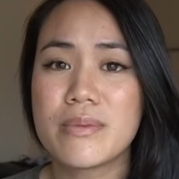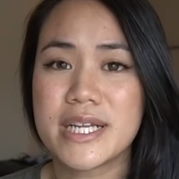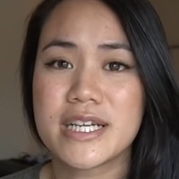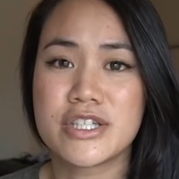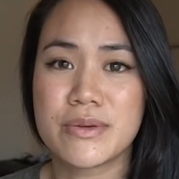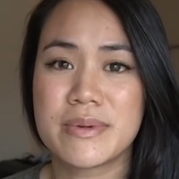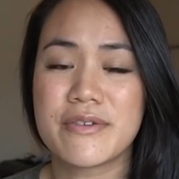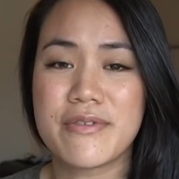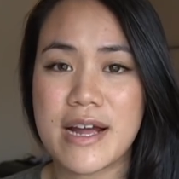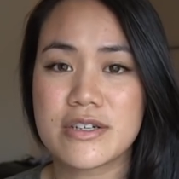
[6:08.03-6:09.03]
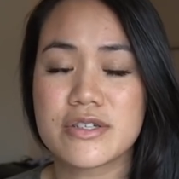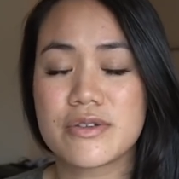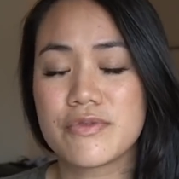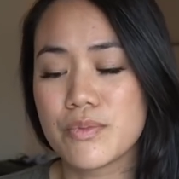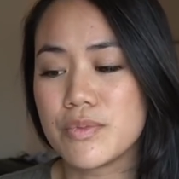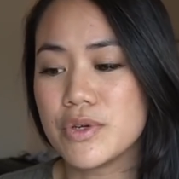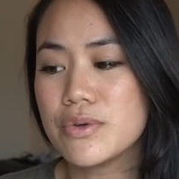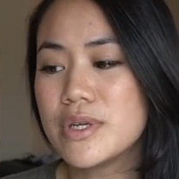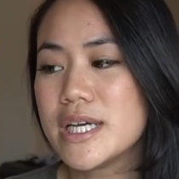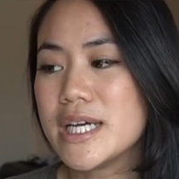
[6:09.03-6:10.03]
many contributing factors of your
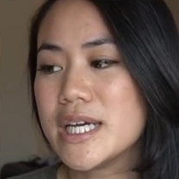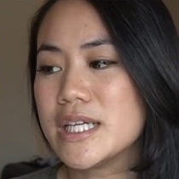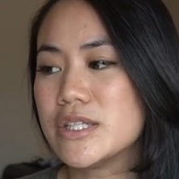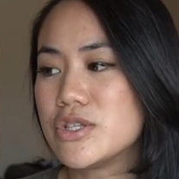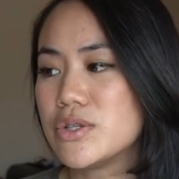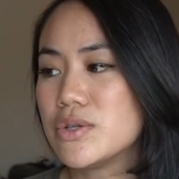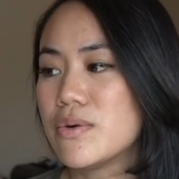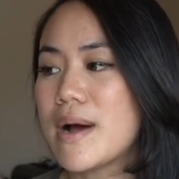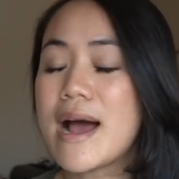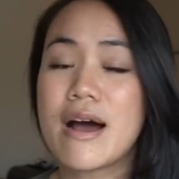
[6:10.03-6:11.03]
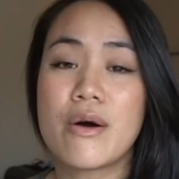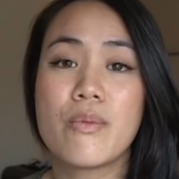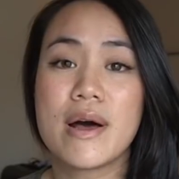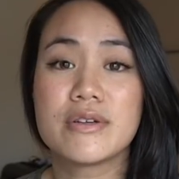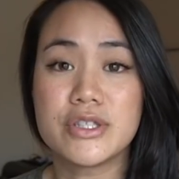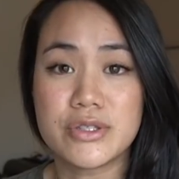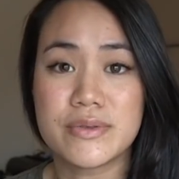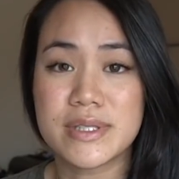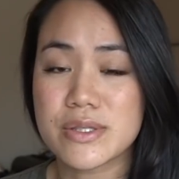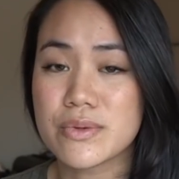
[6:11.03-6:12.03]
mood into how well you do
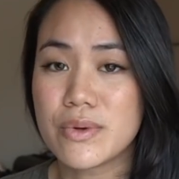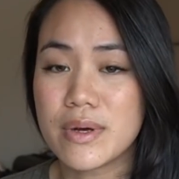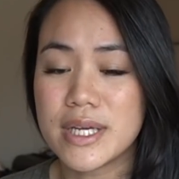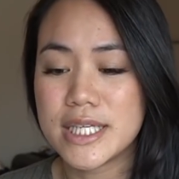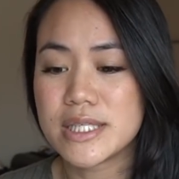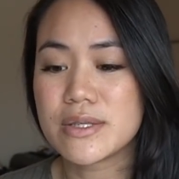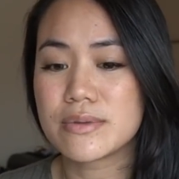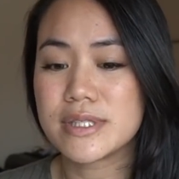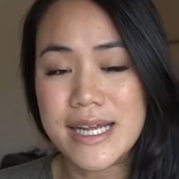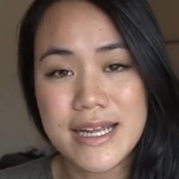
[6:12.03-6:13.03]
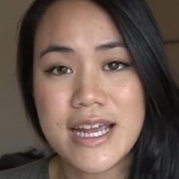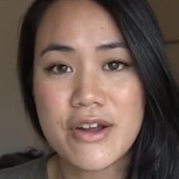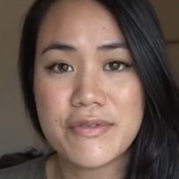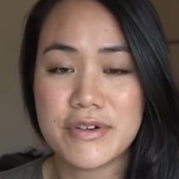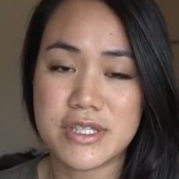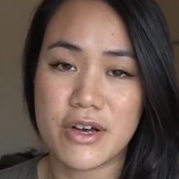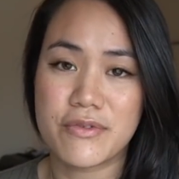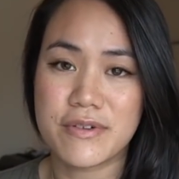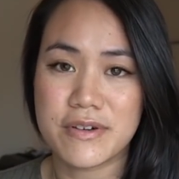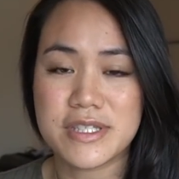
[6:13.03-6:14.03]
in school. So take care of yourself
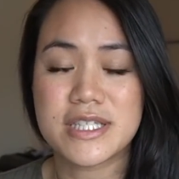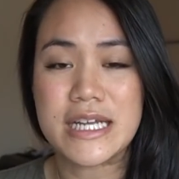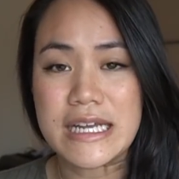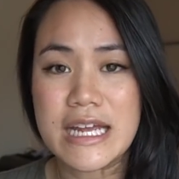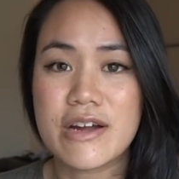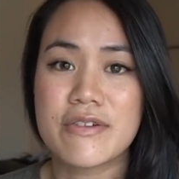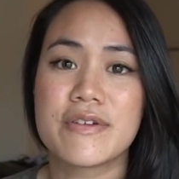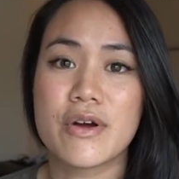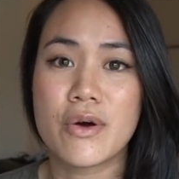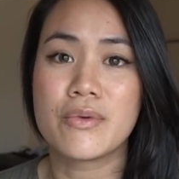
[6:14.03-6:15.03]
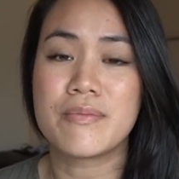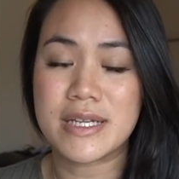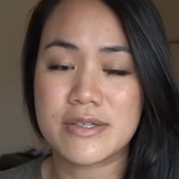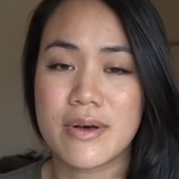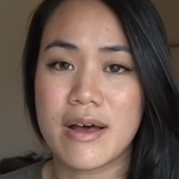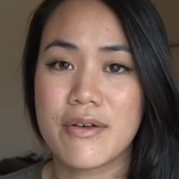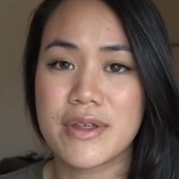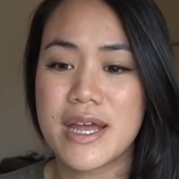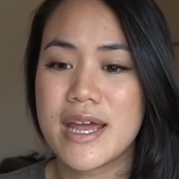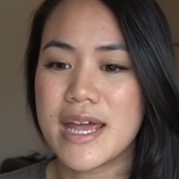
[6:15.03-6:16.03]
first, take care of your own mental health,
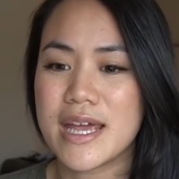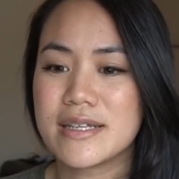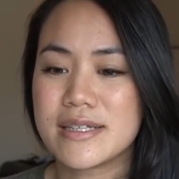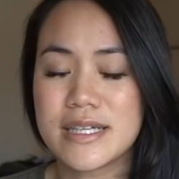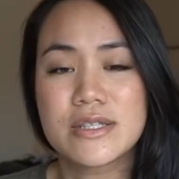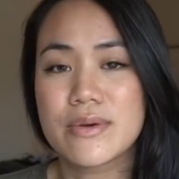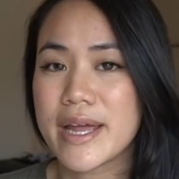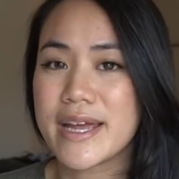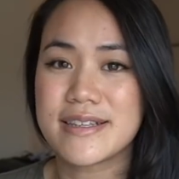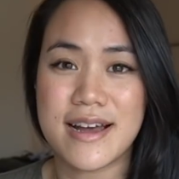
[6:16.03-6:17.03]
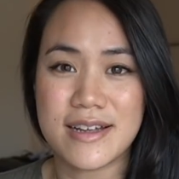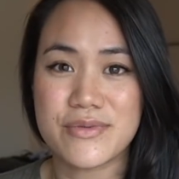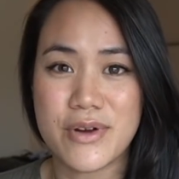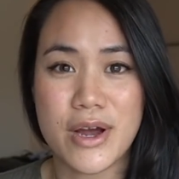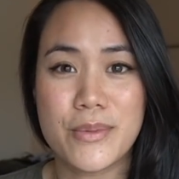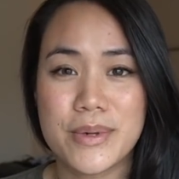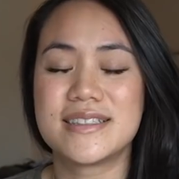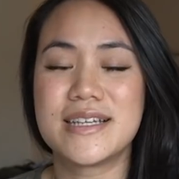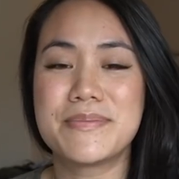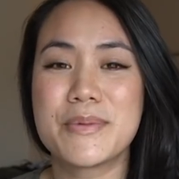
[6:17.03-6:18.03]
and it's okay to ask for help.
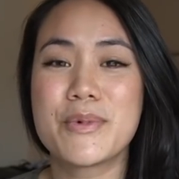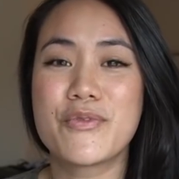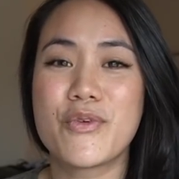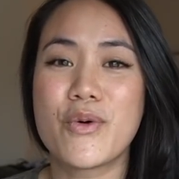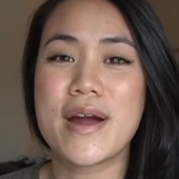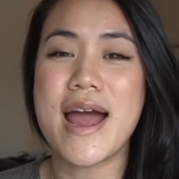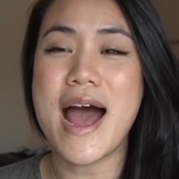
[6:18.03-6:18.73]
Tip number four,